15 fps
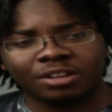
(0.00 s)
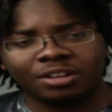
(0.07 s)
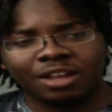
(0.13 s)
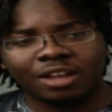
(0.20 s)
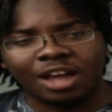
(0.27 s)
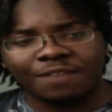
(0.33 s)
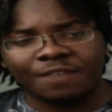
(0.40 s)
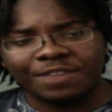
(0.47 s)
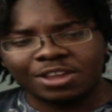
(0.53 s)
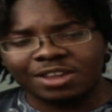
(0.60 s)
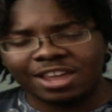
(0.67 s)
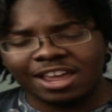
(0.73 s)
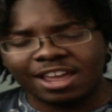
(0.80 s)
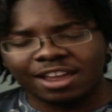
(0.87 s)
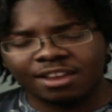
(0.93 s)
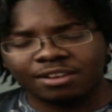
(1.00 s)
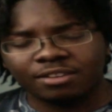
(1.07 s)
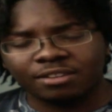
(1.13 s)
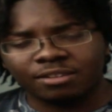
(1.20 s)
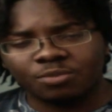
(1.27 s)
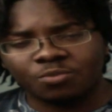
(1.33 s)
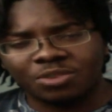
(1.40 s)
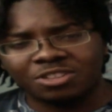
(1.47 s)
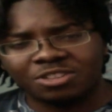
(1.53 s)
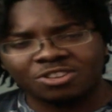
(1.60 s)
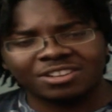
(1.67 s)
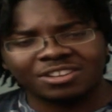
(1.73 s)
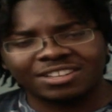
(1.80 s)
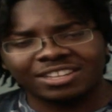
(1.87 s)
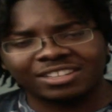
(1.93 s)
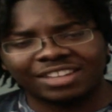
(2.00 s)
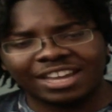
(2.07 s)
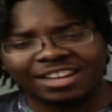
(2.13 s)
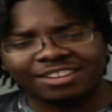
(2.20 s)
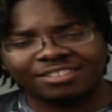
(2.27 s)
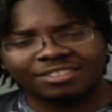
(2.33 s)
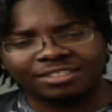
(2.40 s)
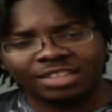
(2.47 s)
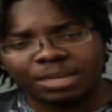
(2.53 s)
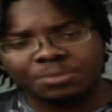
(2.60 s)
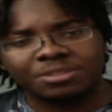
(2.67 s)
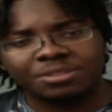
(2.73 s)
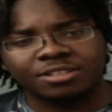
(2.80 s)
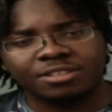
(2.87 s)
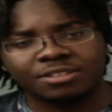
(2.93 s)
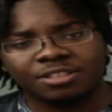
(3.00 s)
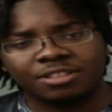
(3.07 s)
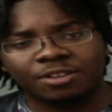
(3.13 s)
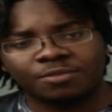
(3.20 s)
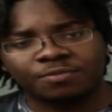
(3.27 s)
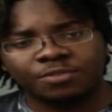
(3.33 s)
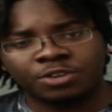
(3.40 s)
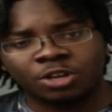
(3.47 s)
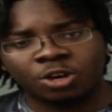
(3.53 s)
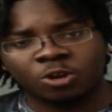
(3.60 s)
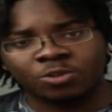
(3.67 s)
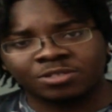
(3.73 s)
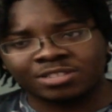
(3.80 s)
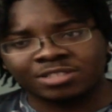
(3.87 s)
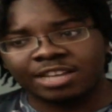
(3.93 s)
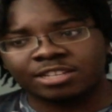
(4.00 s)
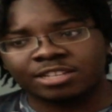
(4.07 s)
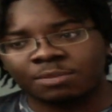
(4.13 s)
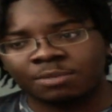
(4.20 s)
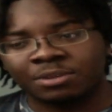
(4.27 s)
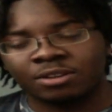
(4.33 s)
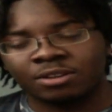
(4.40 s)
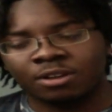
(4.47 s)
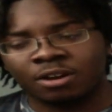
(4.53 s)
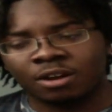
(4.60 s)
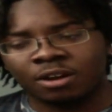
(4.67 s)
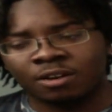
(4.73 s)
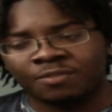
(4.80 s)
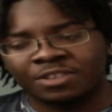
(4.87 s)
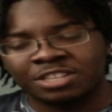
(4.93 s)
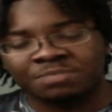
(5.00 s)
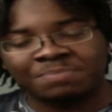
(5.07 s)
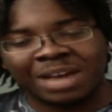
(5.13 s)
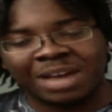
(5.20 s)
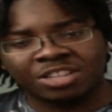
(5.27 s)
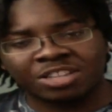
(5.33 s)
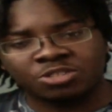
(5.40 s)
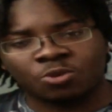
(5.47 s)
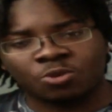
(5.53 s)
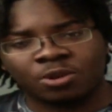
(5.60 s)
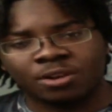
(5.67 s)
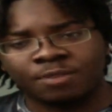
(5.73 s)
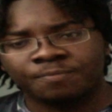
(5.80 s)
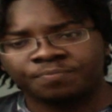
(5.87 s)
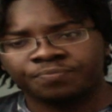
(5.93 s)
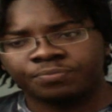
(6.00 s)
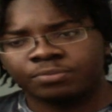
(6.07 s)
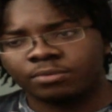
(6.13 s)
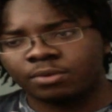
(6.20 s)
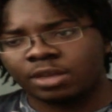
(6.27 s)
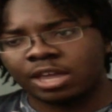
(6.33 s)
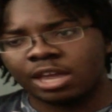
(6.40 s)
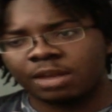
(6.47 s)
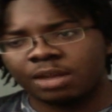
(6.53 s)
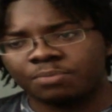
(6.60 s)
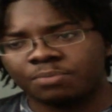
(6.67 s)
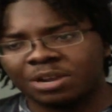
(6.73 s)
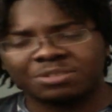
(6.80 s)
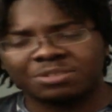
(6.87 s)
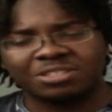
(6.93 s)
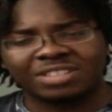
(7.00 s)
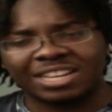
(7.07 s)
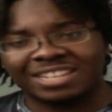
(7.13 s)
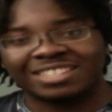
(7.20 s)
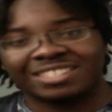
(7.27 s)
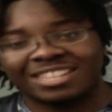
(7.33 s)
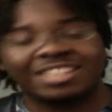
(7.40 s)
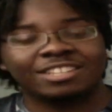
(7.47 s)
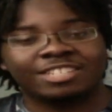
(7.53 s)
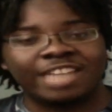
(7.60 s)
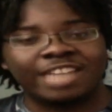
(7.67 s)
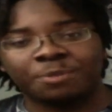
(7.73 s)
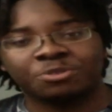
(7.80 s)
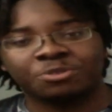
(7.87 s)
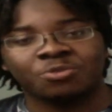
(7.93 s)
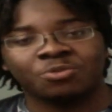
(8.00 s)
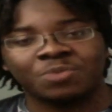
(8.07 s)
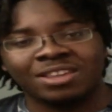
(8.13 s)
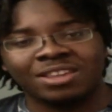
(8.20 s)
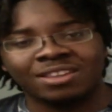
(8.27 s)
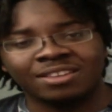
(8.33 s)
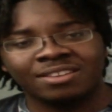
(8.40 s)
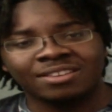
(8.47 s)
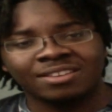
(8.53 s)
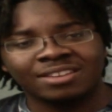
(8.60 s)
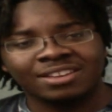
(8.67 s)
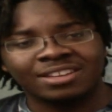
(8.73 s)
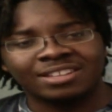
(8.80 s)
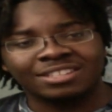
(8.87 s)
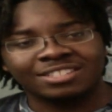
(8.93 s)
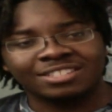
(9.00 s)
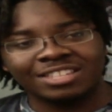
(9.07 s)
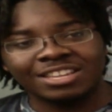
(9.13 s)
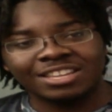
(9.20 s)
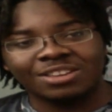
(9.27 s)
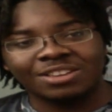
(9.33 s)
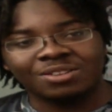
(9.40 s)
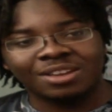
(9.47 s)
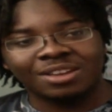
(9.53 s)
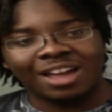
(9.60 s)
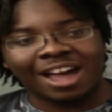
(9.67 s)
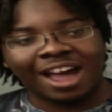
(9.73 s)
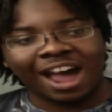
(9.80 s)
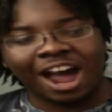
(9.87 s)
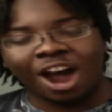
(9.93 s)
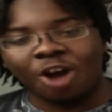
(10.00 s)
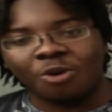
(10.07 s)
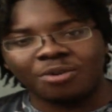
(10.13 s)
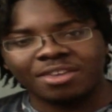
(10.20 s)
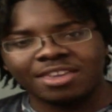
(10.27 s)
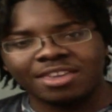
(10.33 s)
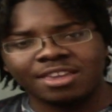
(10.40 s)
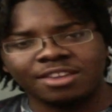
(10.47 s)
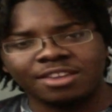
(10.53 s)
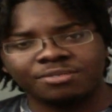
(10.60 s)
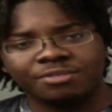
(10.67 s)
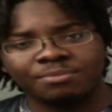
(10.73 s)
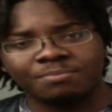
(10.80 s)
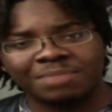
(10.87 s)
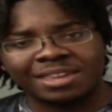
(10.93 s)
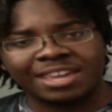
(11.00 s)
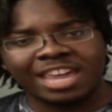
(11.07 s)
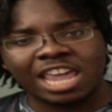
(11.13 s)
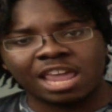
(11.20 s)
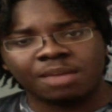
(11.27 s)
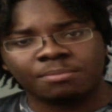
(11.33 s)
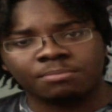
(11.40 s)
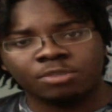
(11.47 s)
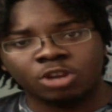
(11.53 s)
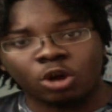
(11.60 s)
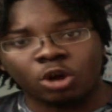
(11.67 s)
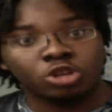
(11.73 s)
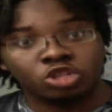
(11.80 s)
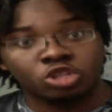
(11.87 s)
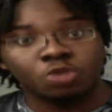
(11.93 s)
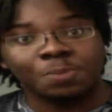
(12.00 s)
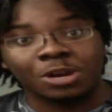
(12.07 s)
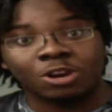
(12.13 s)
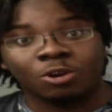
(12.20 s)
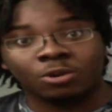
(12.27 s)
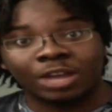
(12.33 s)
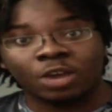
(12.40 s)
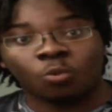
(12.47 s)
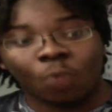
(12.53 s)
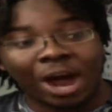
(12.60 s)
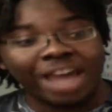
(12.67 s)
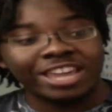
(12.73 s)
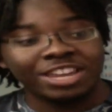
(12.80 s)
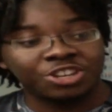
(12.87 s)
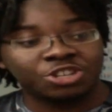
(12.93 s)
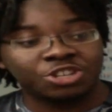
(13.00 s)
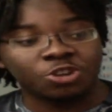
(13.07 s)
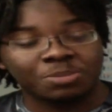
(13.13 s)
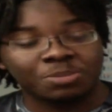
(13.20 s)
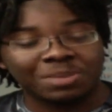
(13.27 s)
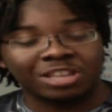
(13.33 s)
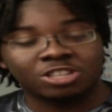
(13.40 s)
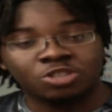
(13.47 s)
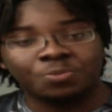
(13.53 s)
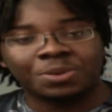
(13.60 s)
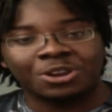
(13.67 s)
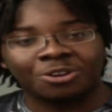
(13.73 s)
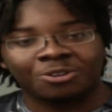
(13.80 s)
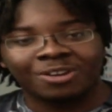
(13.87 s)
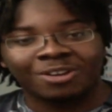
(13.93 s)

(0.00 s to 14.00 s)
I think, and we start to get like glimpses of Saitama, of his backstory, and pretty much like in the second chapter we see how he became, a superhero, like why he chose to be a superhero,